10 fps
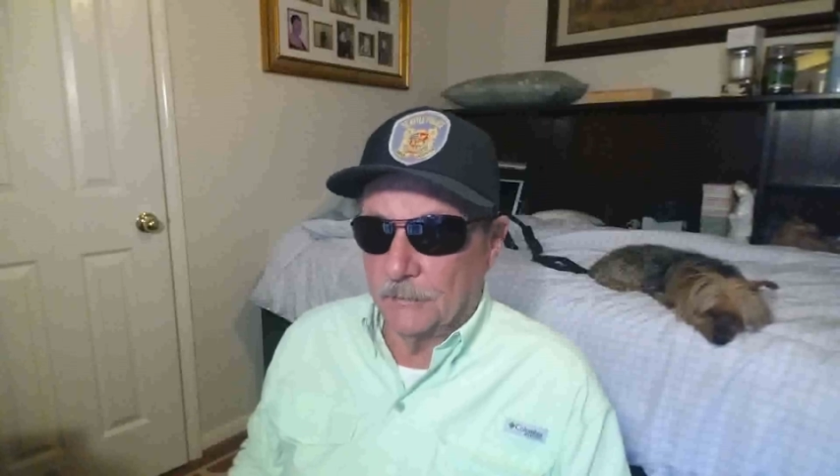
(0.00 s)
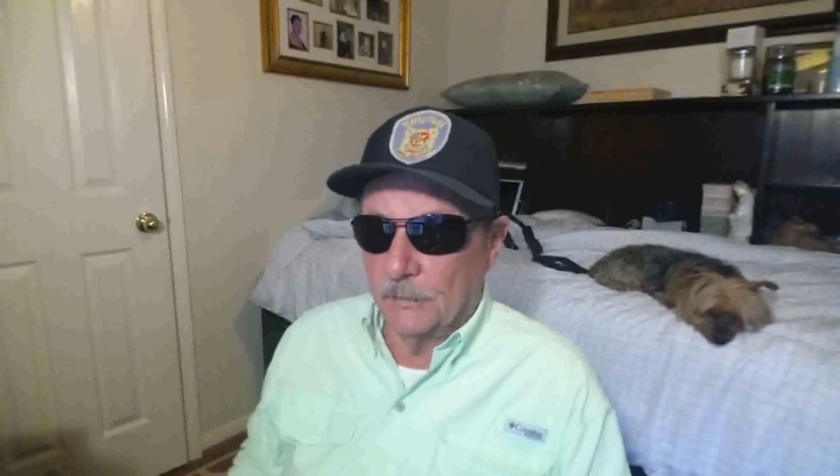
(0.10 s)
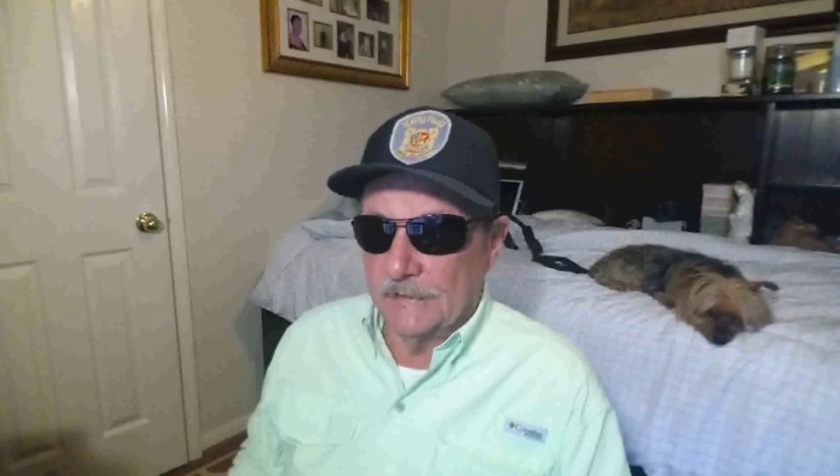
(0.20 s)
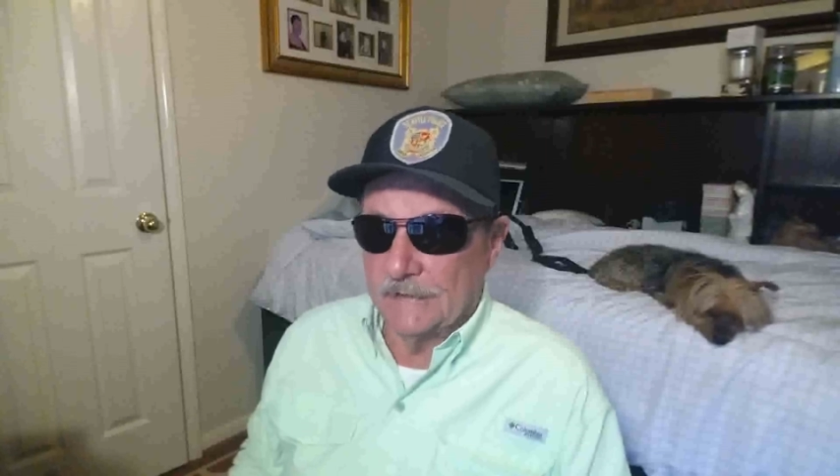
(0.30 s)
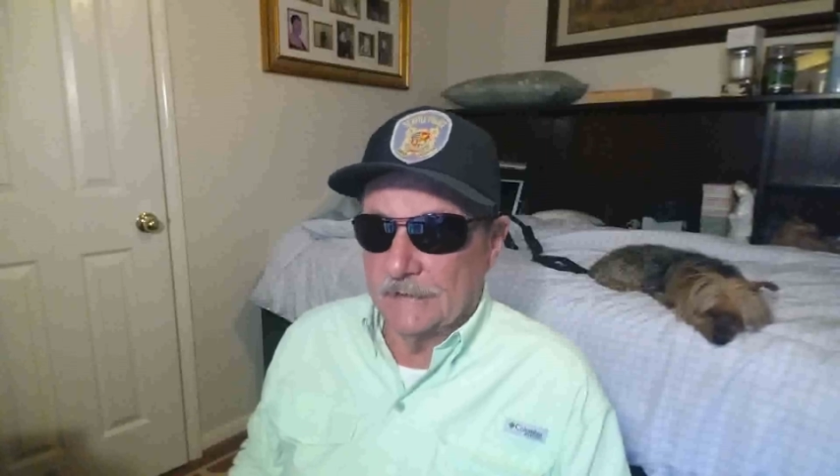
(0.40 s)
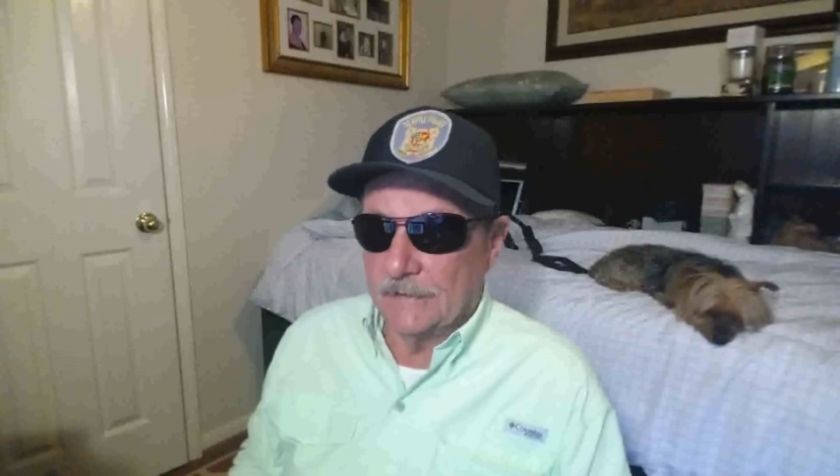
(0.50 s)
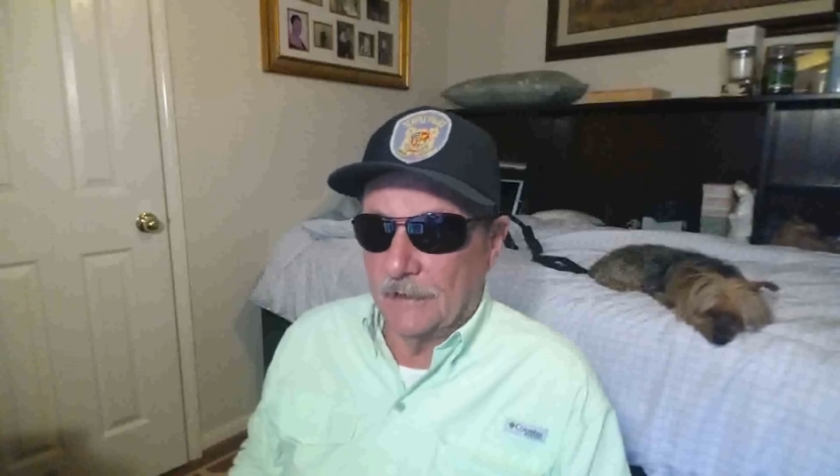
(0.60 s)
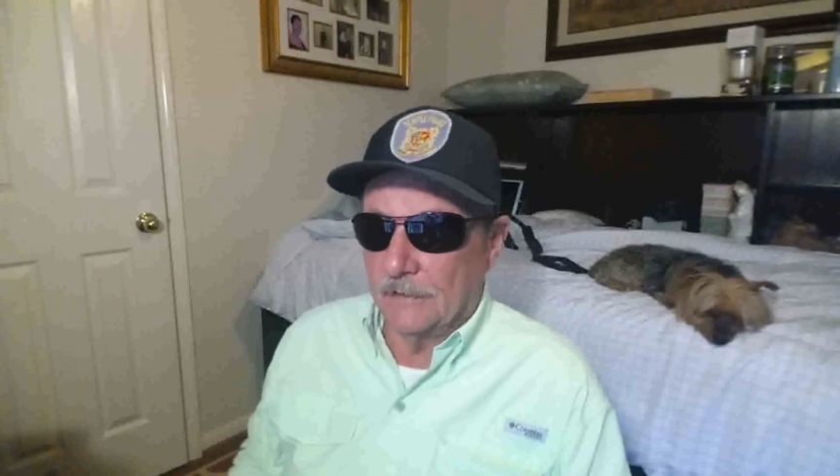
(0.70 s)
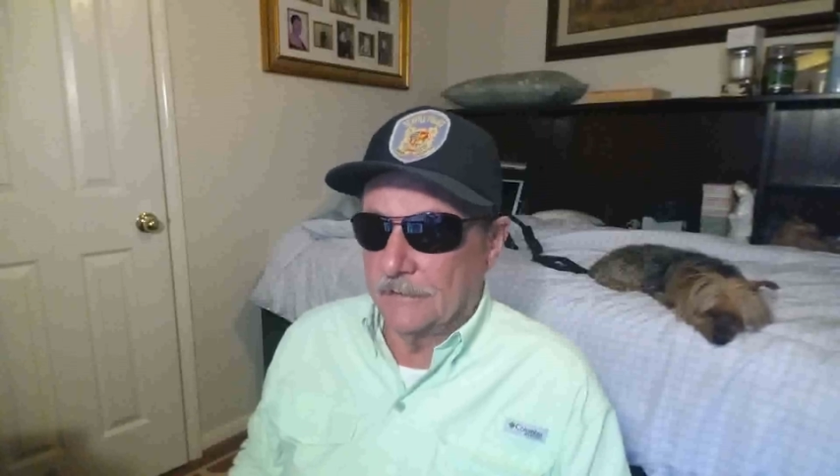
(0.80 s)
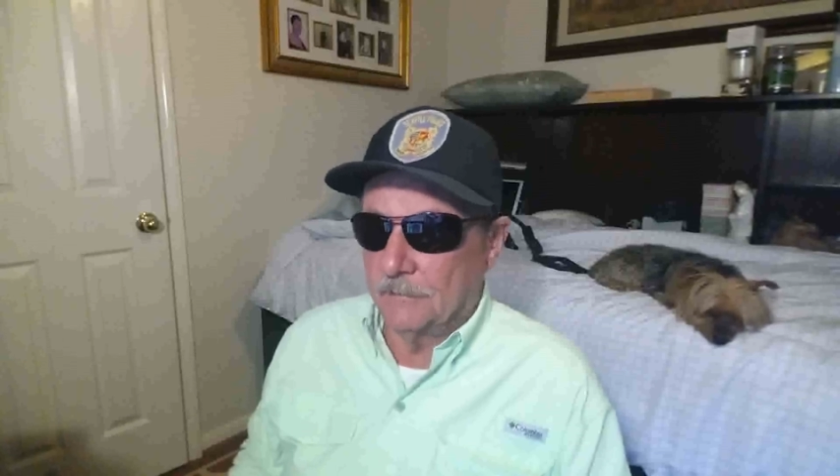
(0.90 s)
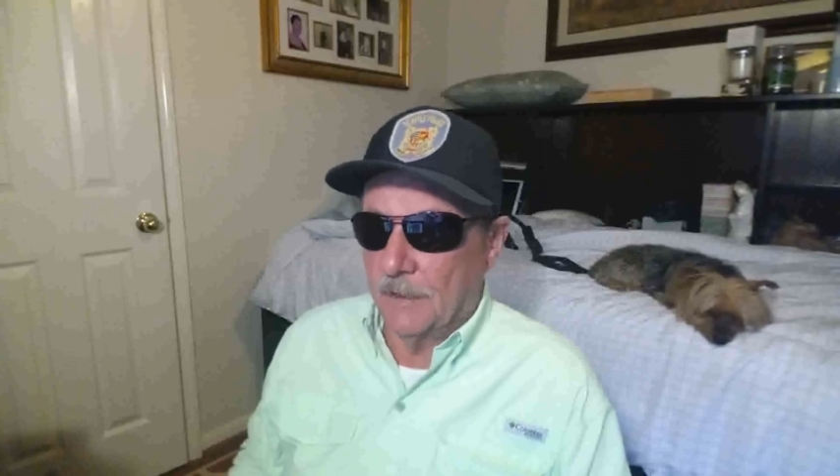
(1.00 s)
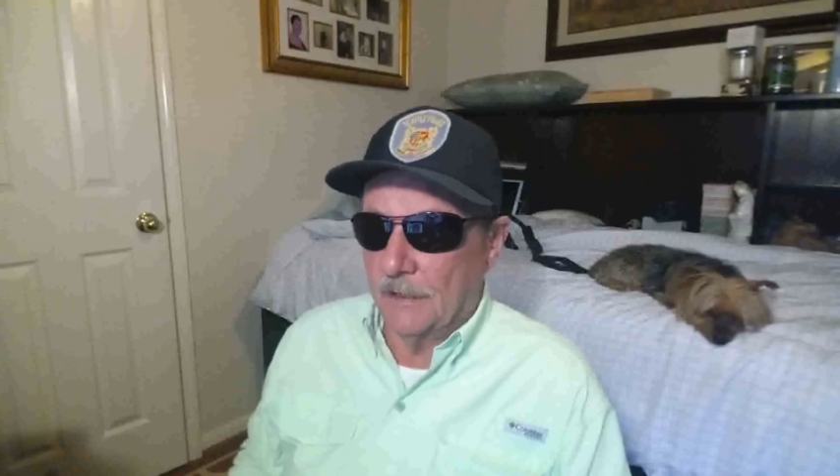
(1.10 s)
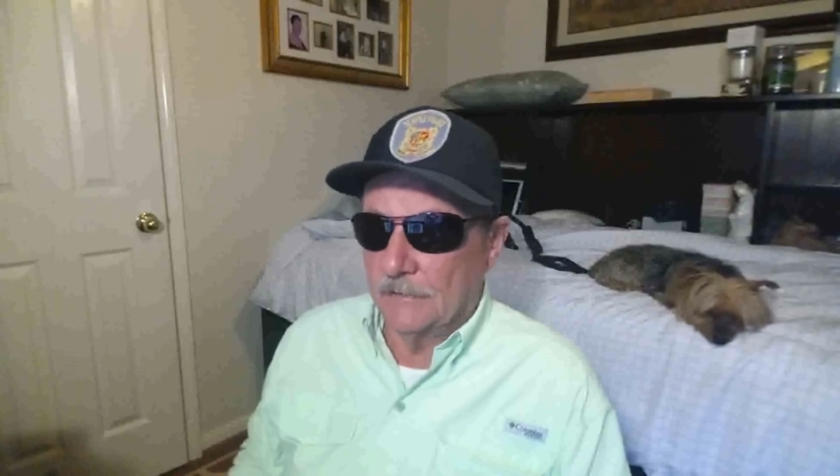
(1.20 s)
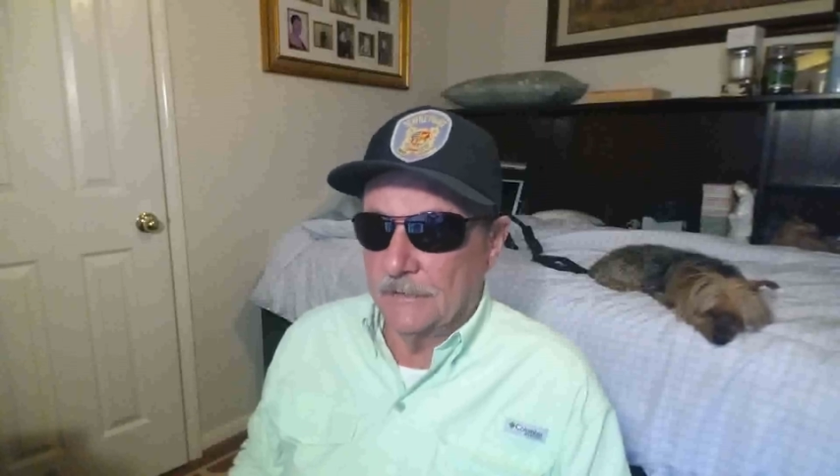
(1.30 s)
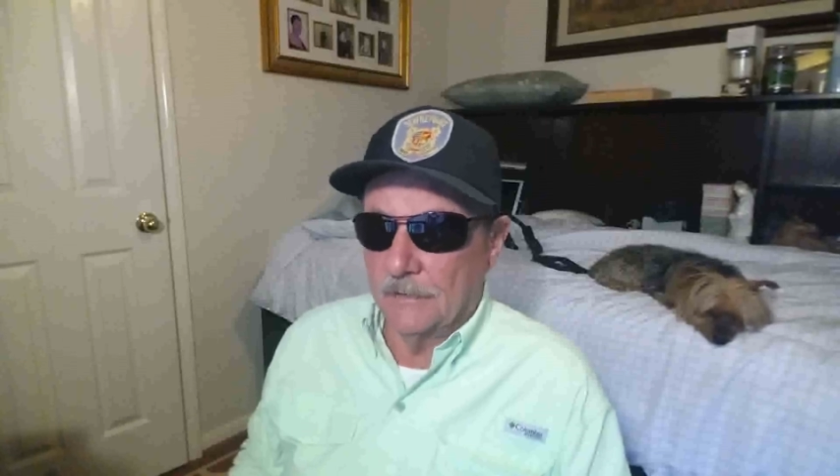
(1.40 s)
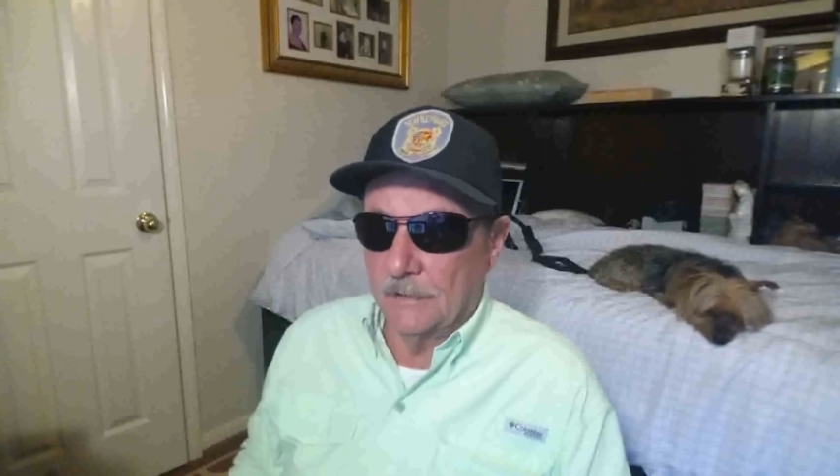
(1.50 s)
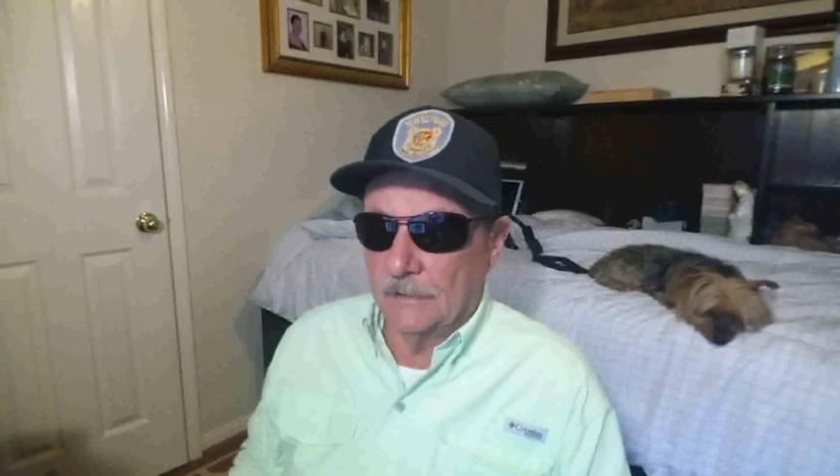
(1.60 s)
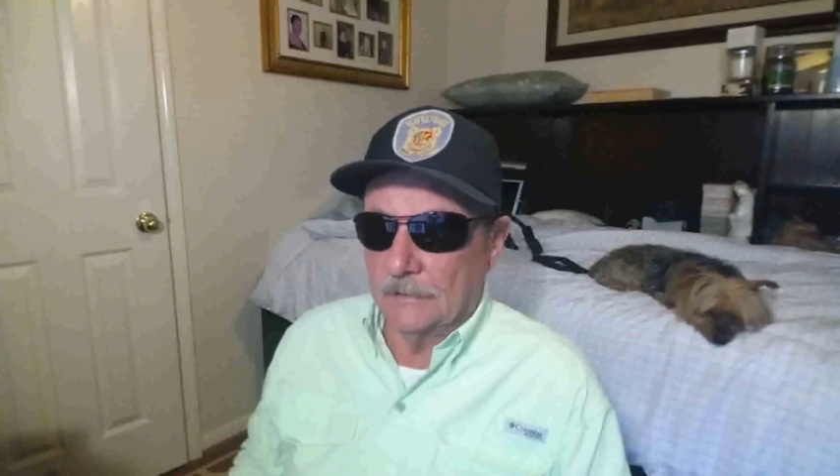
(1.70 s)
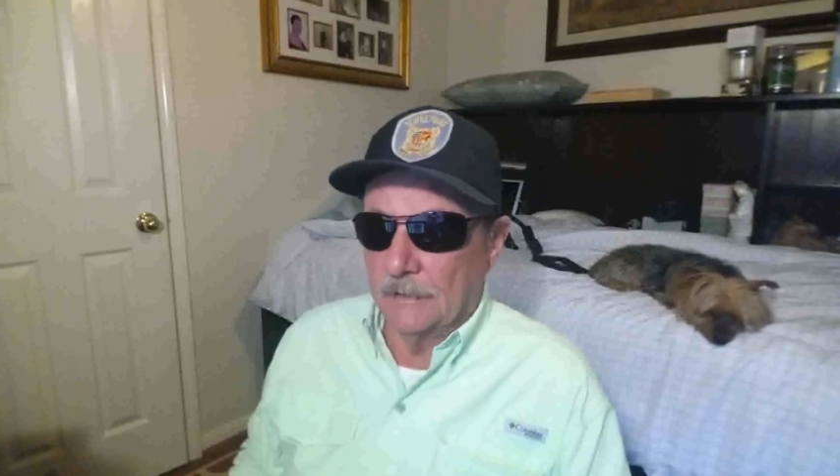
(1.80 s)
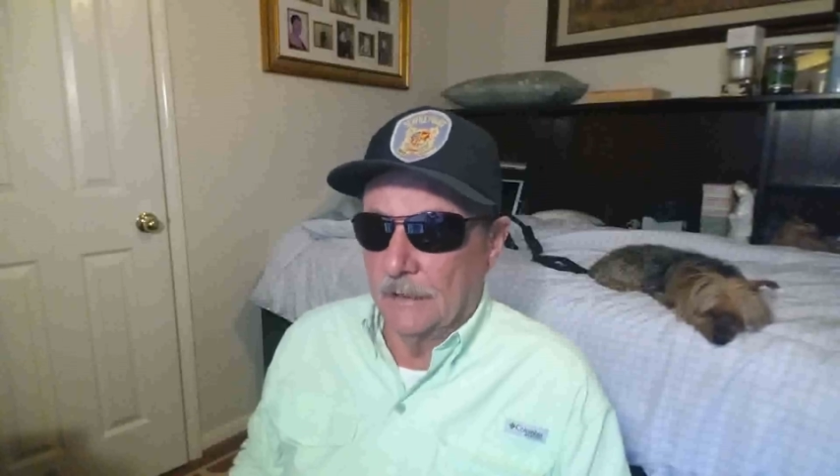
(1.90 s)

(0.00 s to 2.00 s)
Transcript: 26,000 miles on it